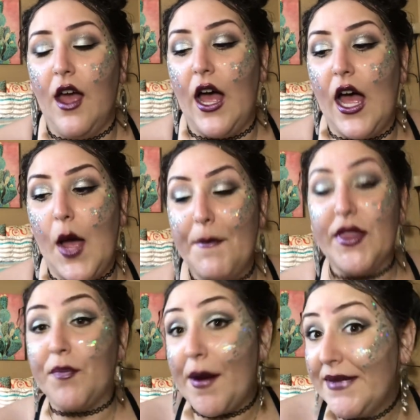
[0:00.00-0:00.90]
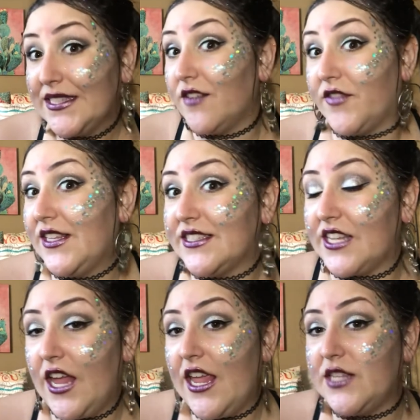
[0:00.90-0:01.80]
Uh, but the premise of this
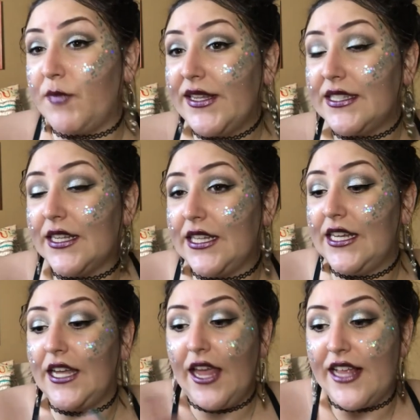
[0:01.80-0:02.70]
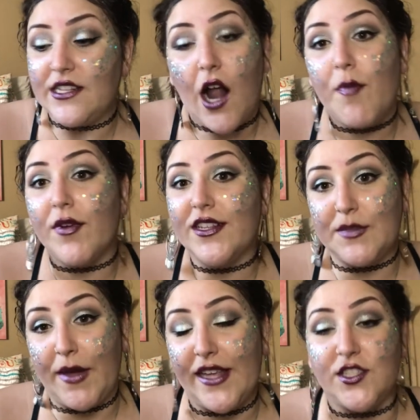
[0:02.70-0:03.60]
is basically, it's an opera in
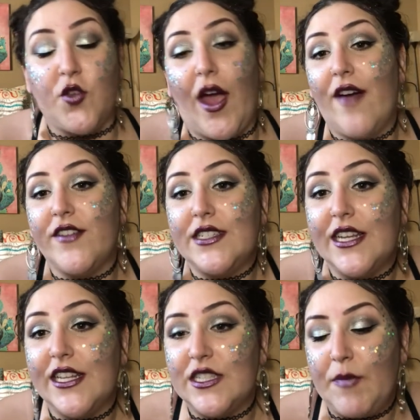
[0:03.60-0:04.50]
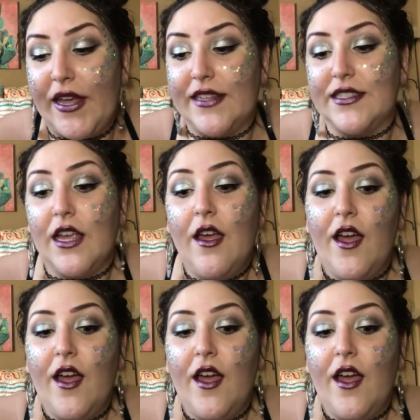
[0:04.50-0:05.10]
space. You have to sing in space.